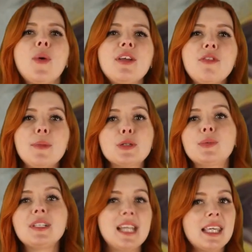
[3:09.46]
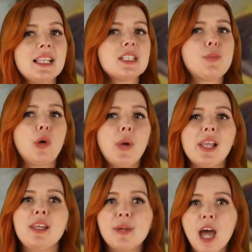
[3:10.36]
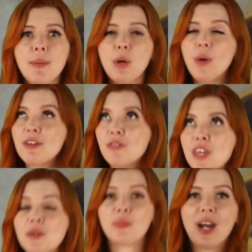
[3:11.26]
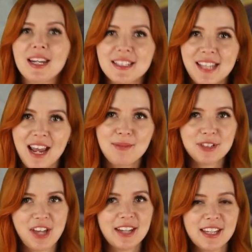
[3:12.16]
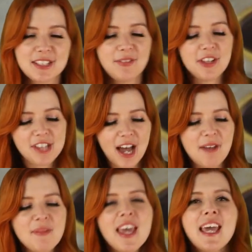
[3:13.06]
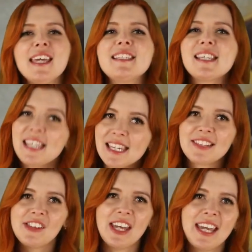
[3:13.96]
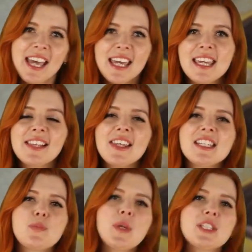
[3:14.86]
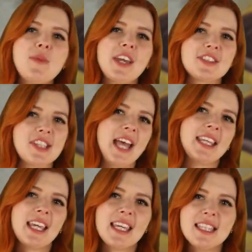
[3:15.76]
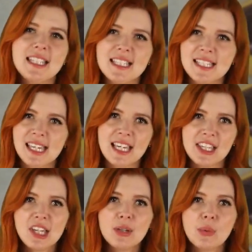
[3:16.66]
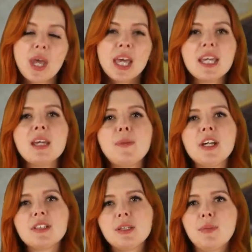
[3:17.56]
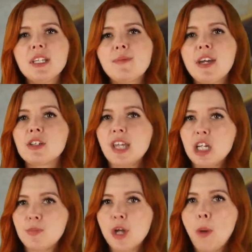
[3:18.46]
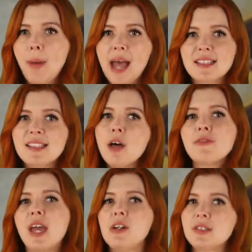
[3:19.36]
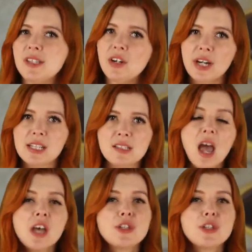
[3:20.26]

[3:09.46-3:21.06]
One of the most ridiculous but quickly becoming one of the greatest animal sidekicks of all time is Eagly. Eagly is Peacemaker's sidekick in the DCEU. He appears in Peacemaker's HBO Max self-titled series.